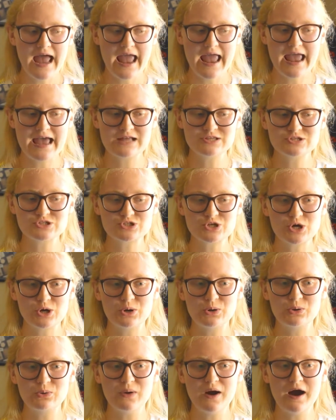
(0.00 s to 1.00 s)
And
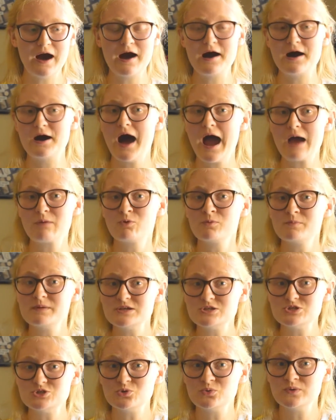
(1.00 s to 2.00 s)
so I will
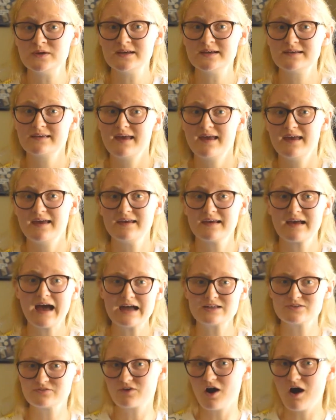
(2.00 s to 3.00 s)
be doing a
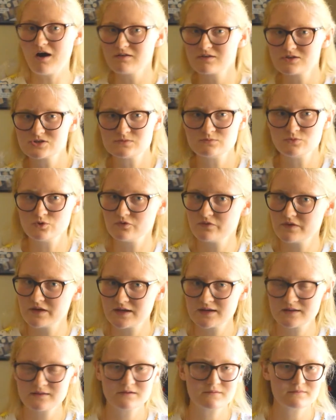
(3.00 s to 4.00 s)
kind of college
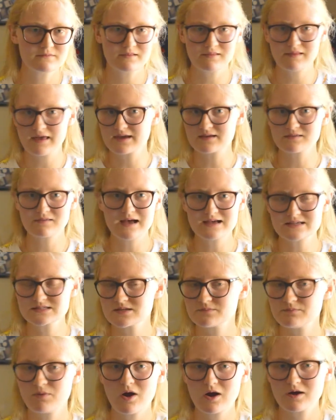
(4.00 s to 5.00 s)
move-in, like last
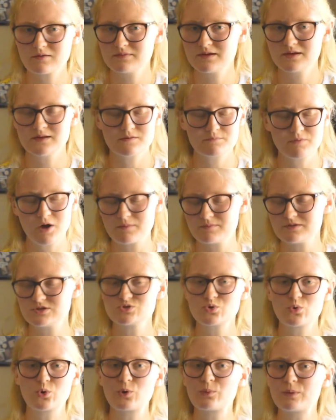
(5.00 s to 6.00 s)
apartment
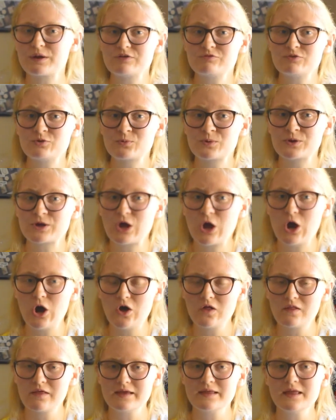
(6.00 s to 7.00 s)
tour, whatever you want to
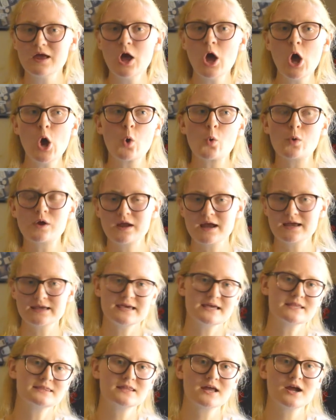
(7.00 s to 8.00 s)
call it, when I
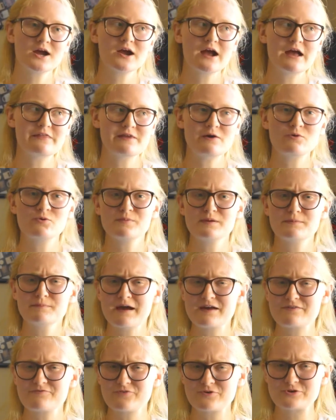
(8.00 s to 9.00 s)
get there, and that will be
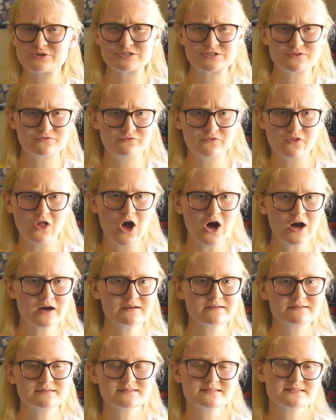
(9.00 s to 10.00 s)
my first vlog
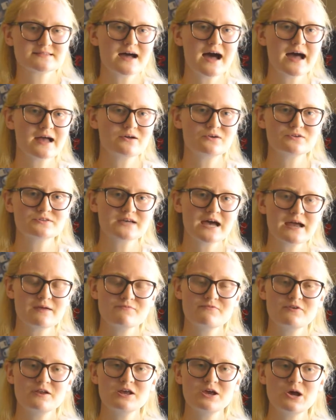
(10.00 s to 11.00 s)
style
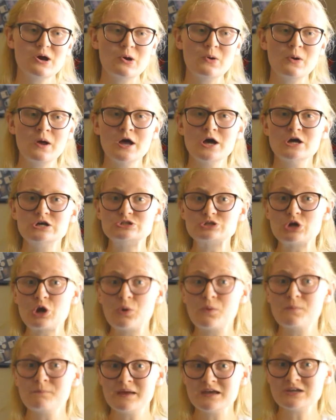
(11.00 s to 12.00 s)
type video.
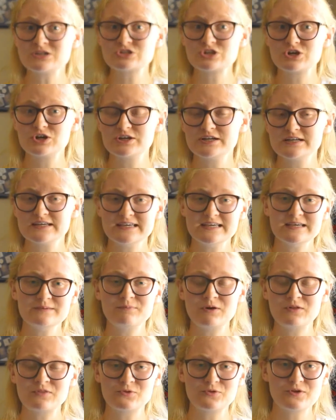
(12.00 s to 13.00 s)
So make sure you
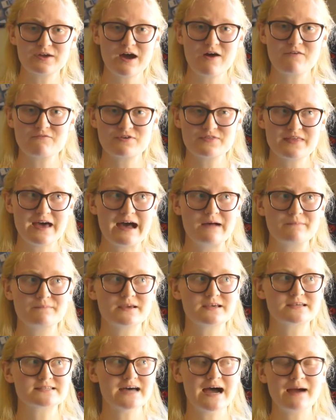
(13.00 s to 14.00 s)
keep on the lookout for that
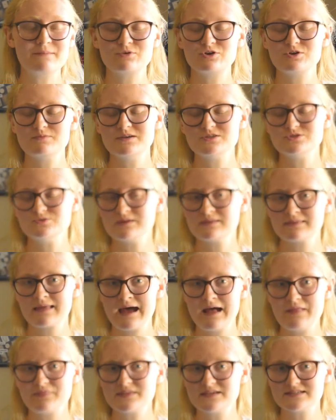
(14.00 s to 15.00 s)
because I'm going to be doing
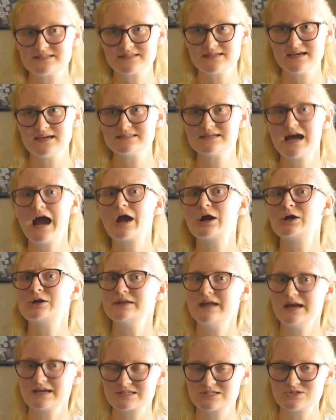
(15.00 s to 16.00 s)
that this entire
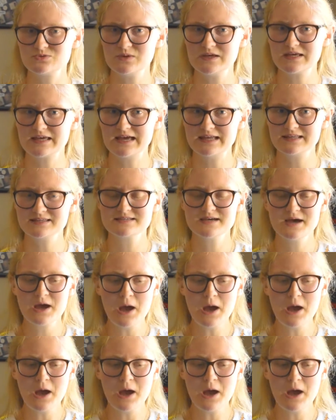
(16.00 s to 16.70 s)
next weekend.